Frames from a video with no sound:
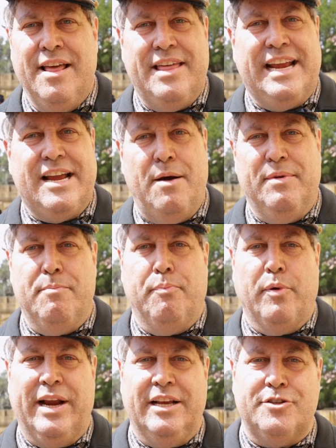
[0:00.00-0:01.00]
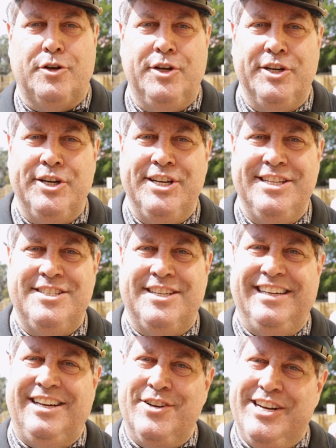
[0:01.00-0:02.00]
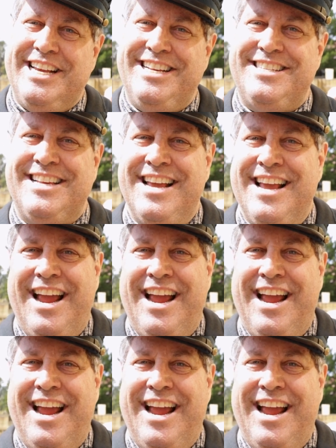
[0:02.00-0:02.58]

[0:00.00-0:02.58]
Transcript: They come and bring us goods and goodies.